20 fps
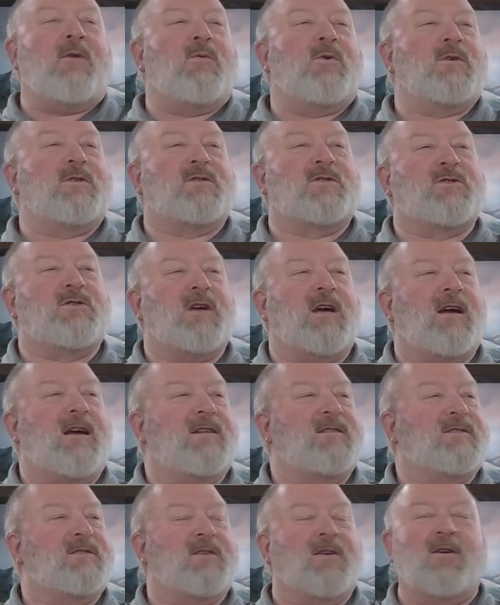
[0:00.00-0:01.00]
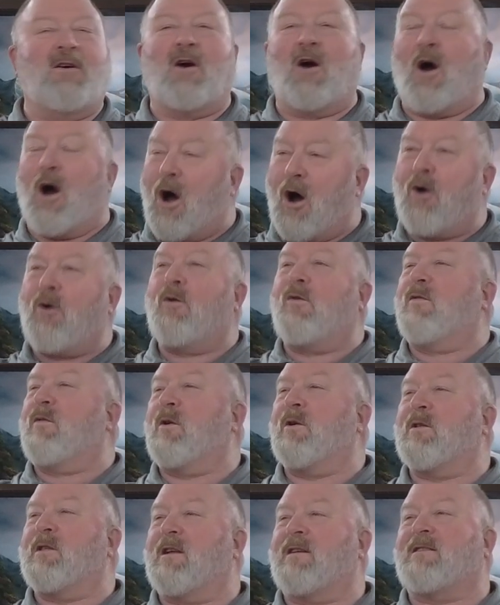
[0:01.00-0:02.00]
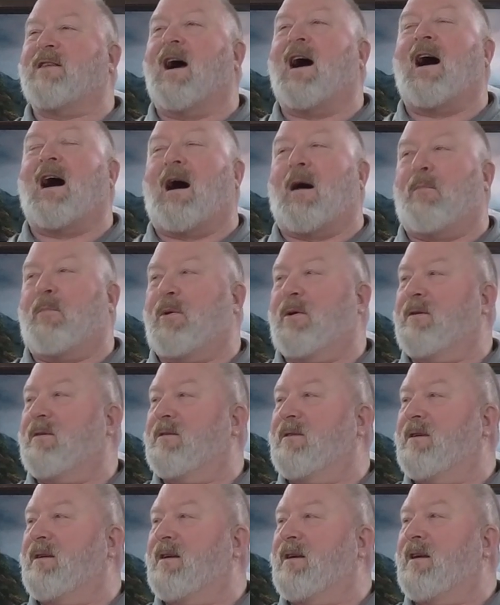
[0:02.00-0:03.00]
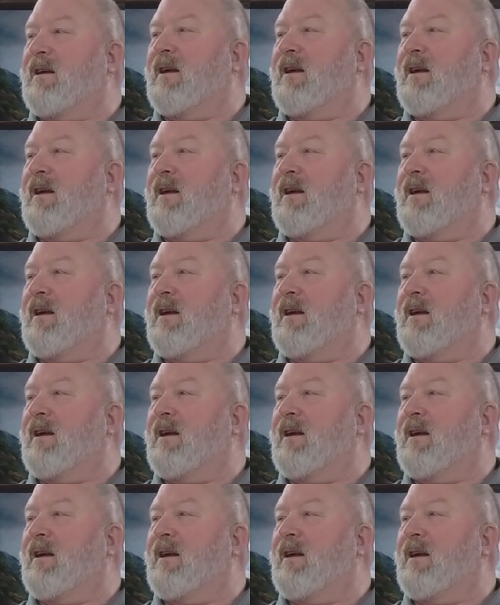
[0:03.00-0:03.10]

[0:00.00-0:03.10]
was just over the top